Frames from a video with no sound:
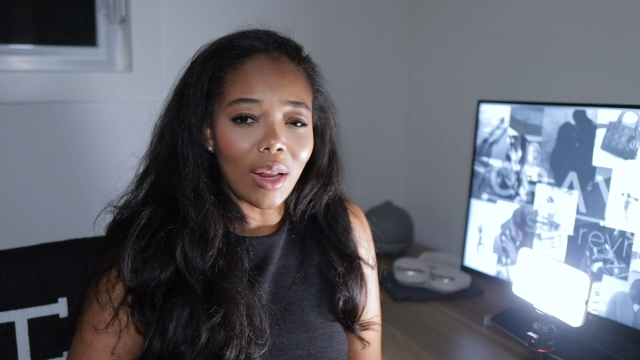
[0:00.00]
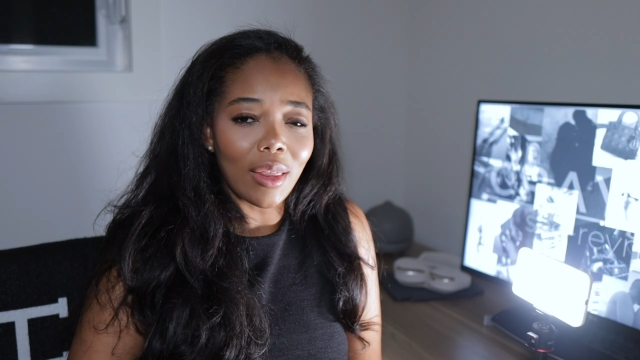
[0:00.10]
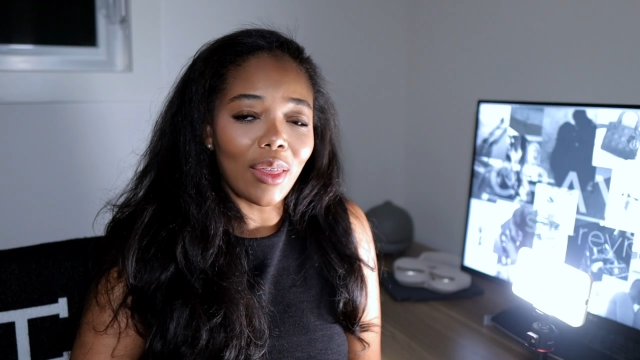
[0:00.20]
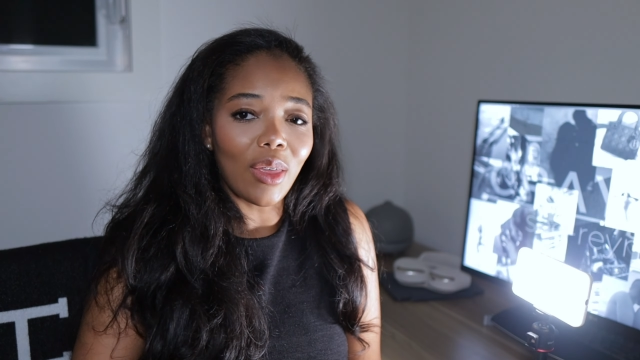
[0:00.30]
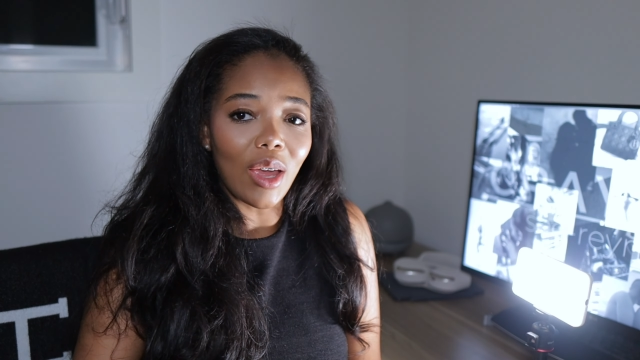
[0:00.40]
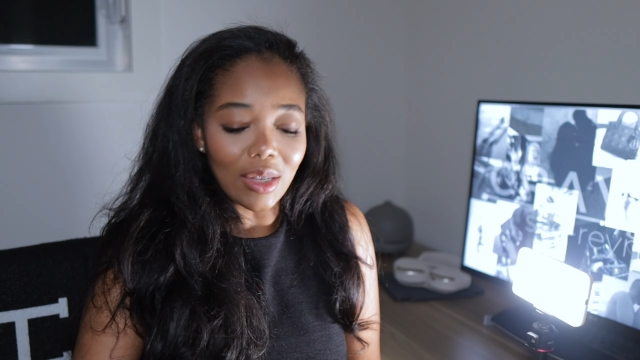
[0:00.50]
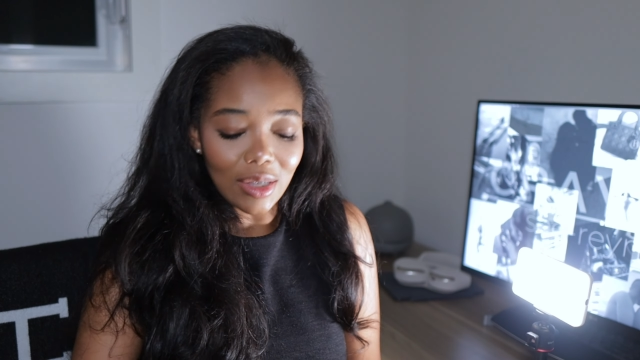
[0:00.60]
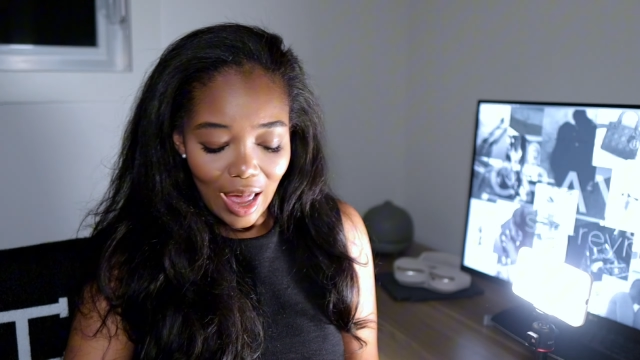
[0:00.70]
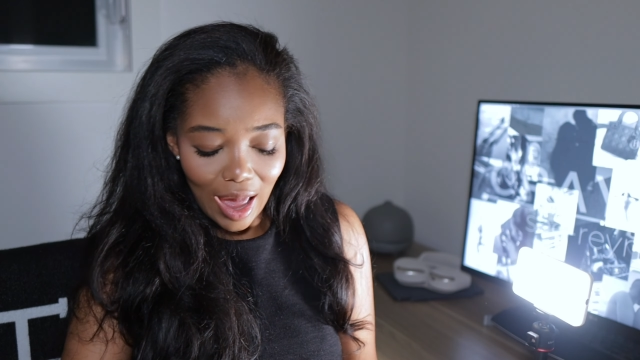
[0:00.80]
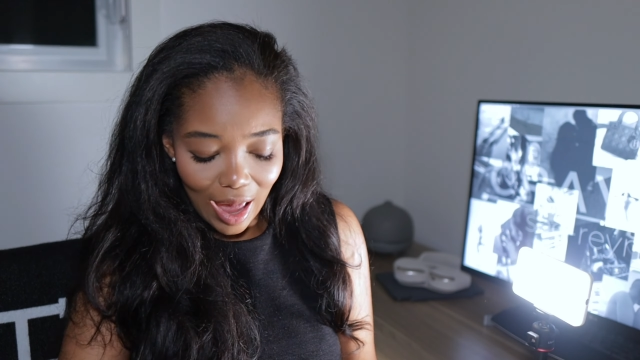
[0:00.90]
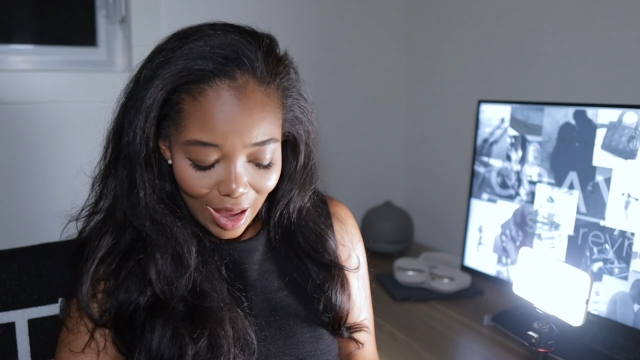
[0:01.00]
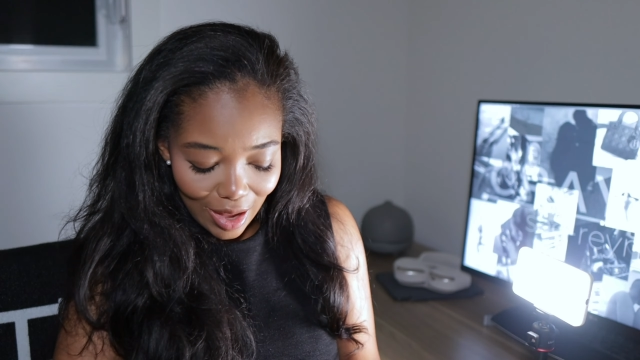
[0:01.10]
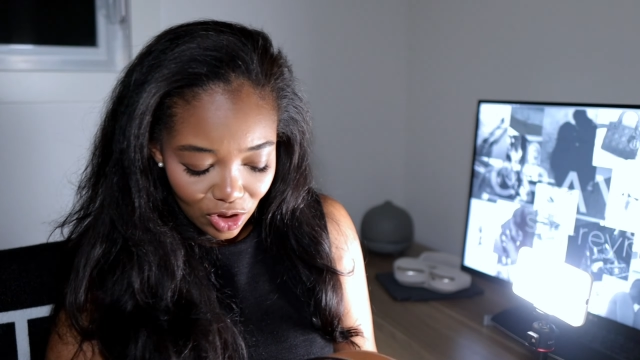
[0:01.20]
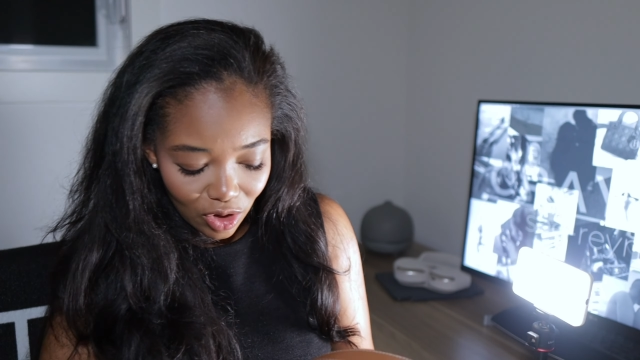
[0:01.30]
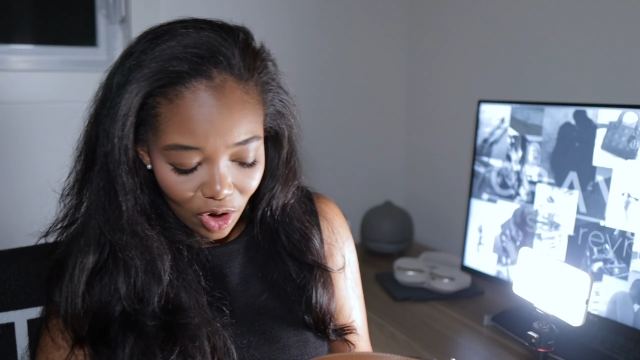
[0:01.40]
one of the things that
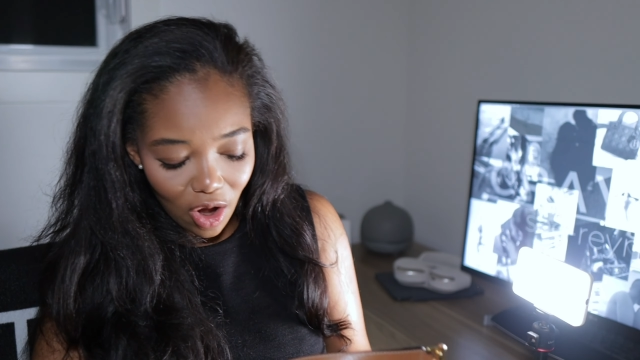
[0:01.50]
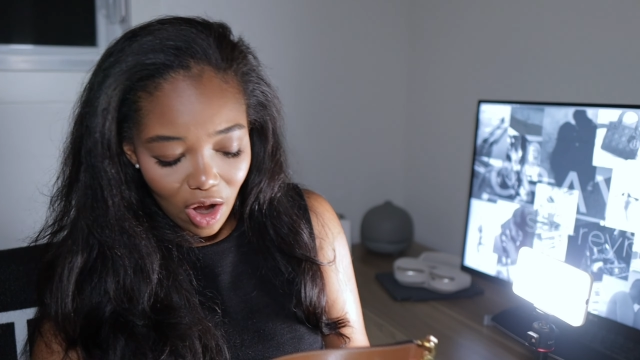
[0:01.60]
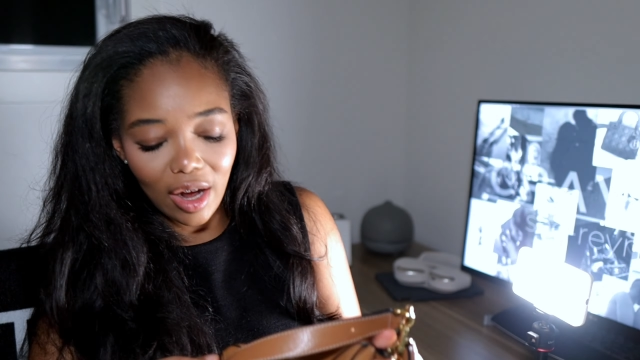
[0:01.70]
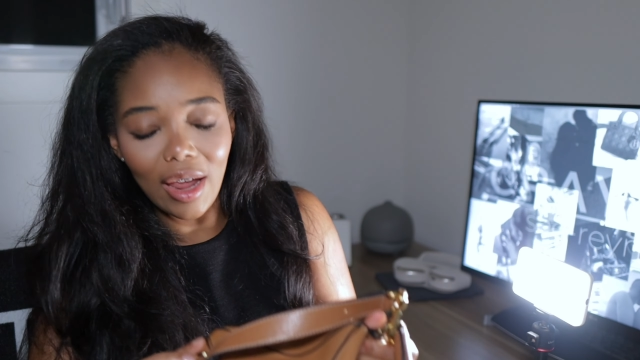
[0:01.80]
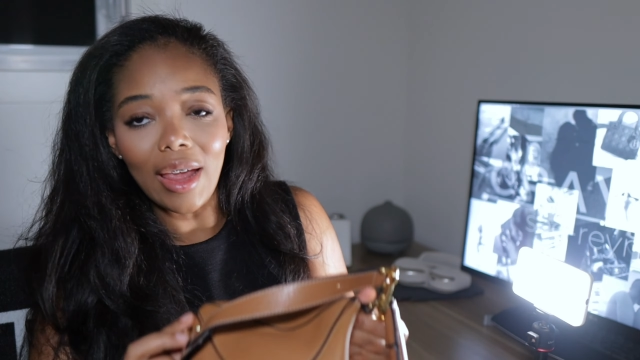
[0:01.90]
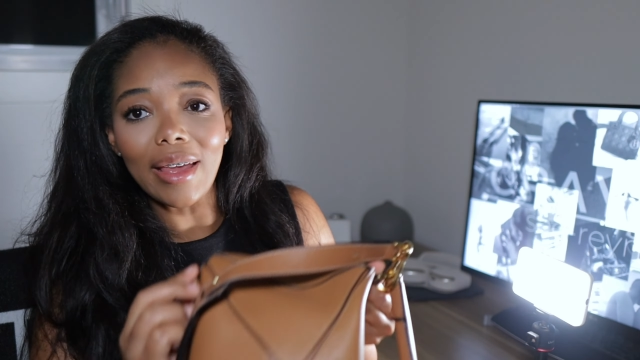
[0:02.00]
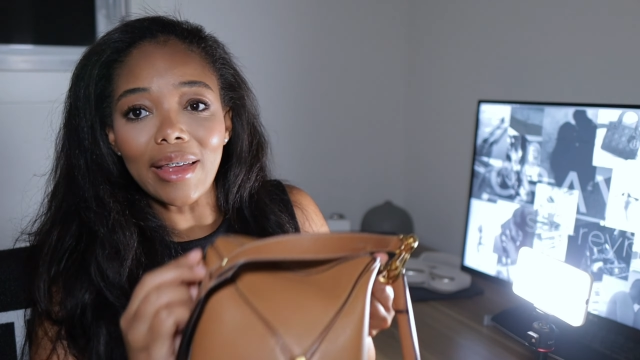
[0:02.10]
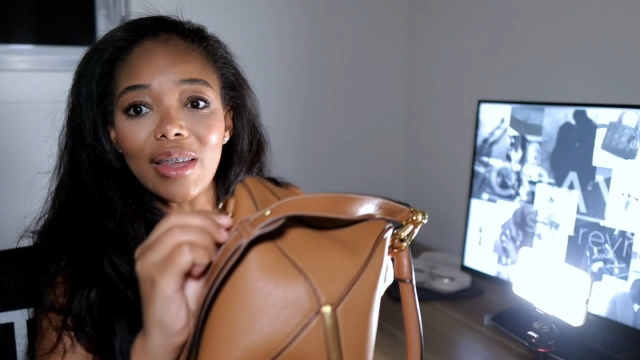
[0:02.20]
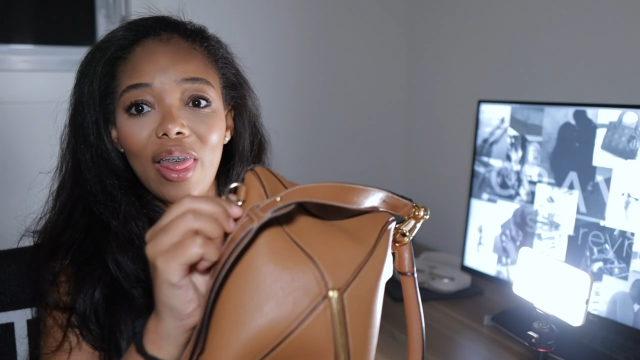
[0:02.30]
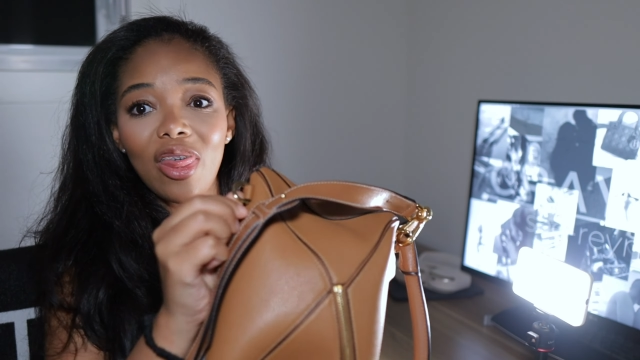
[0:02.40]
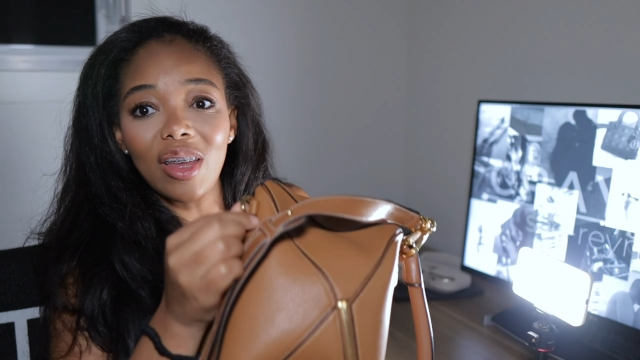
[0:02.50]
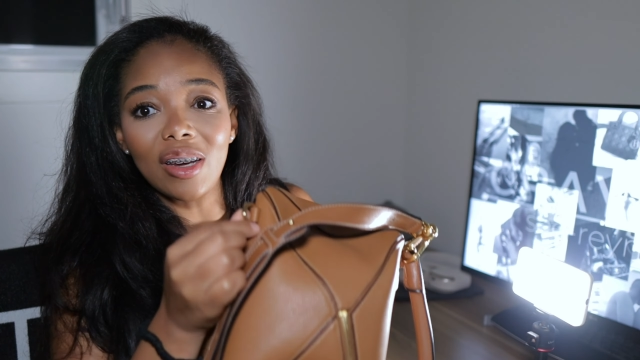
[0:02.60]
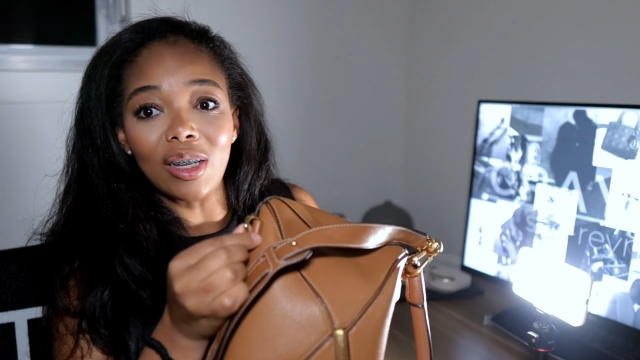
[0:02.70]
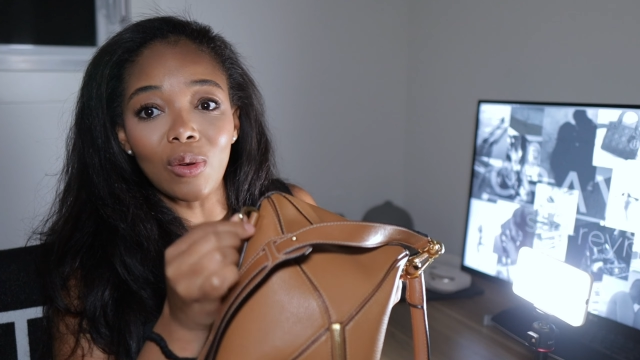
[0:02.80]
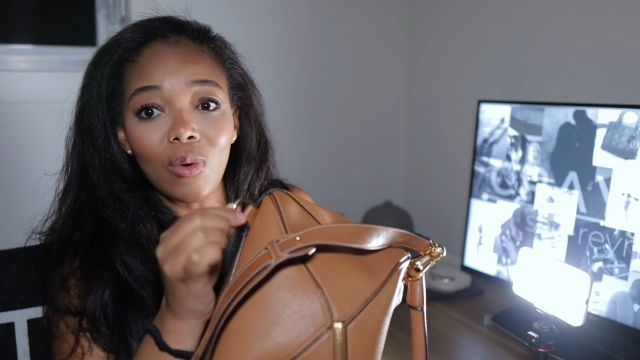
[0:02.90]
has gone is the
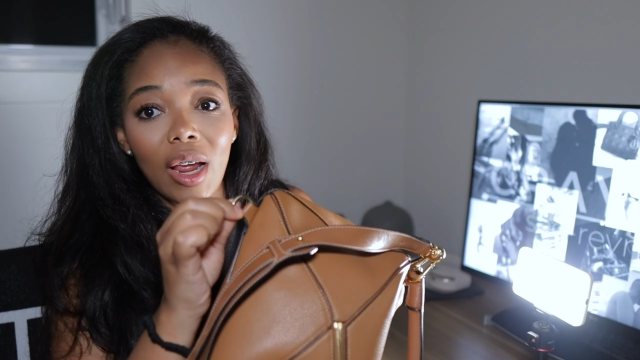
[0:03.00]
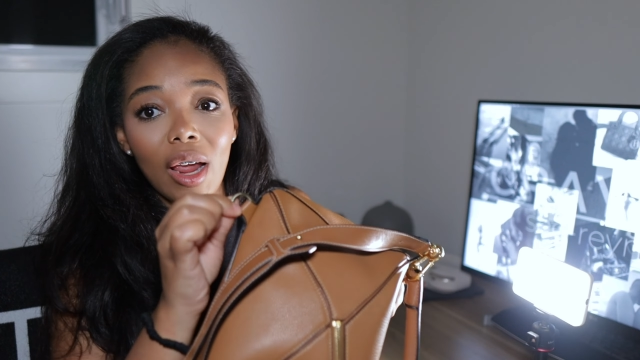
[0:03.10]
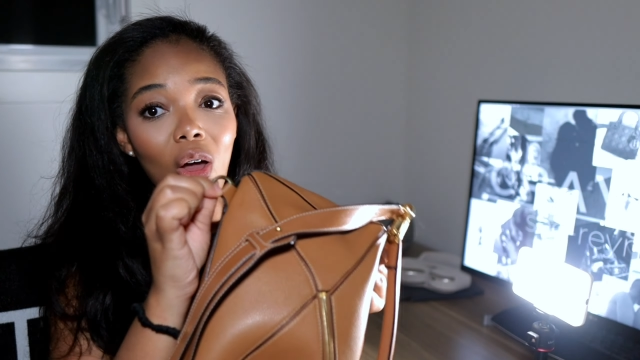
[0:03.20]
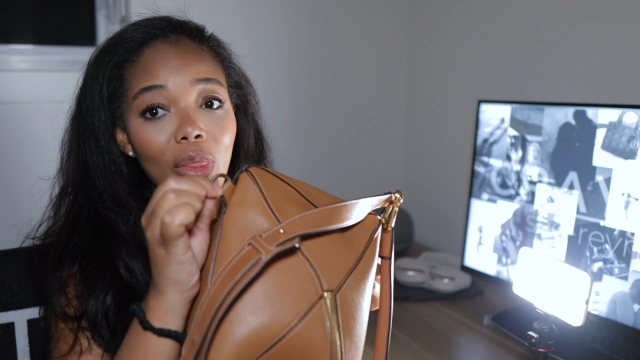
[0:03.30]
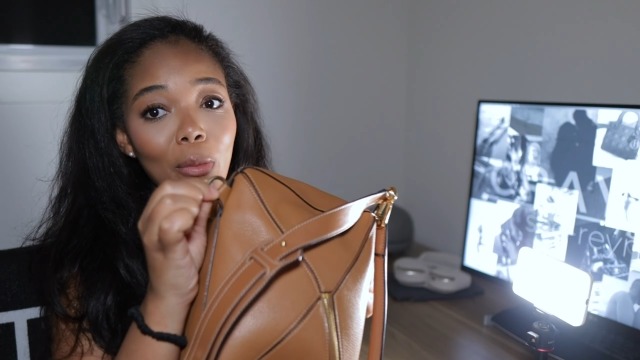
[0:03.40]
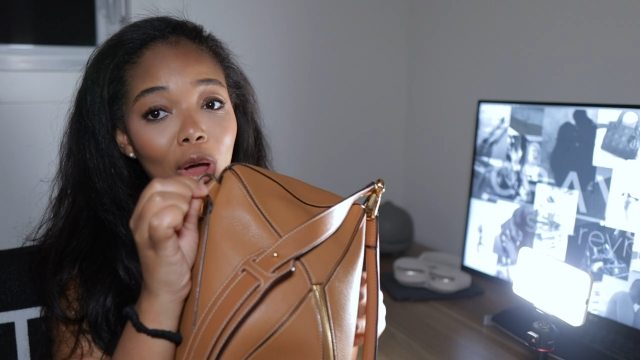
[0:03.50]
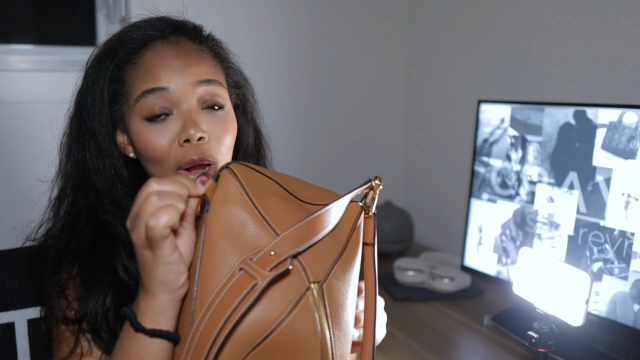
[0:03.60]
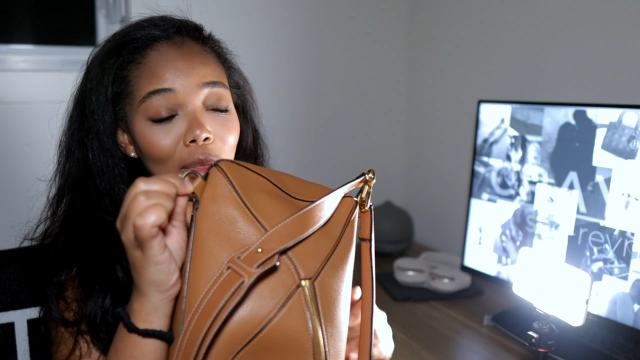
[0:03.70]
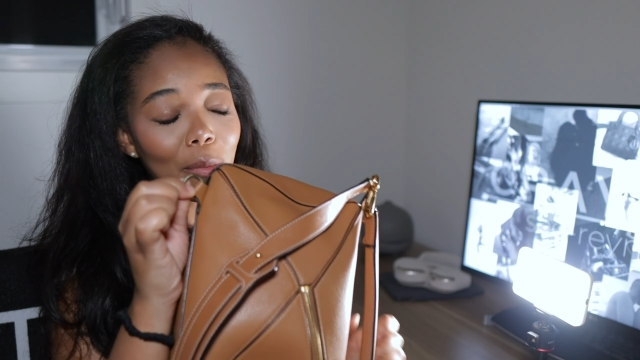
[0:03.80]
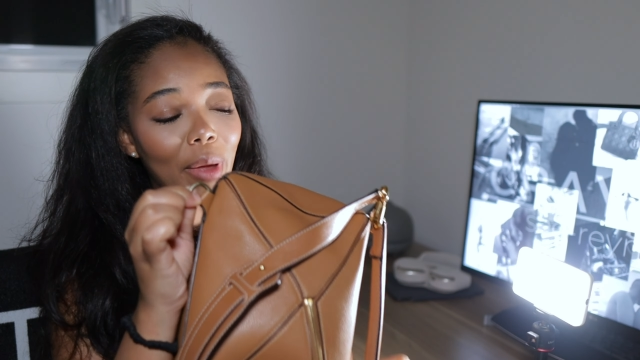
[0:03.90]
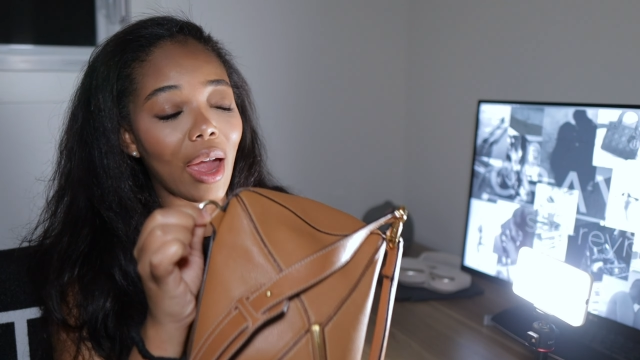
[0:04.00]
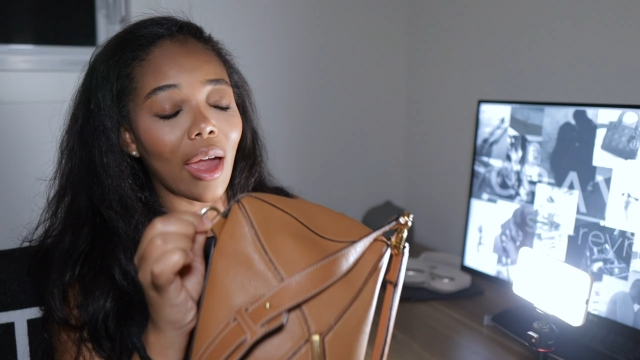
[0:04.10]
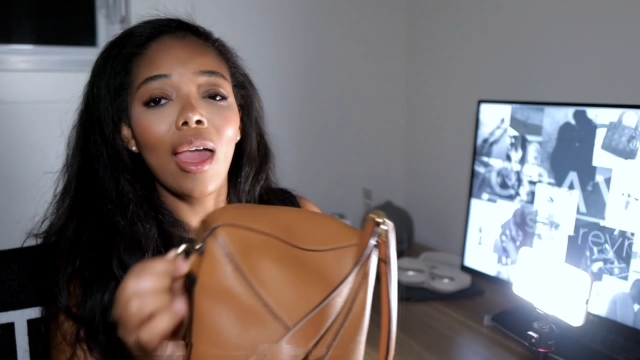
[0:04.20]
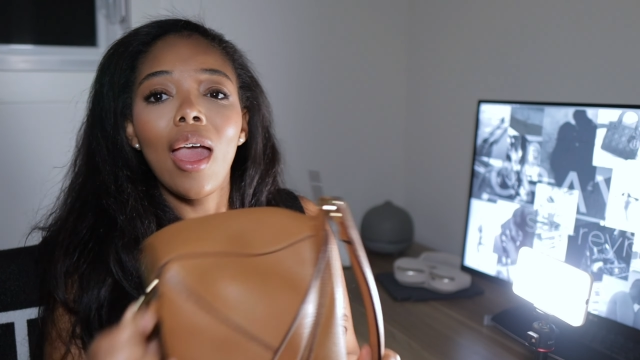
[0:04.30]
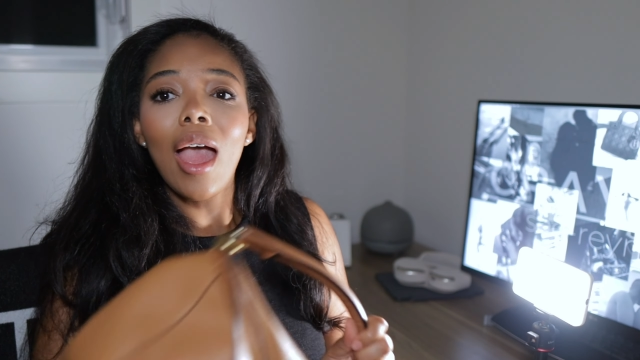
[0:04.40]
D-ring on the bottom of the bag.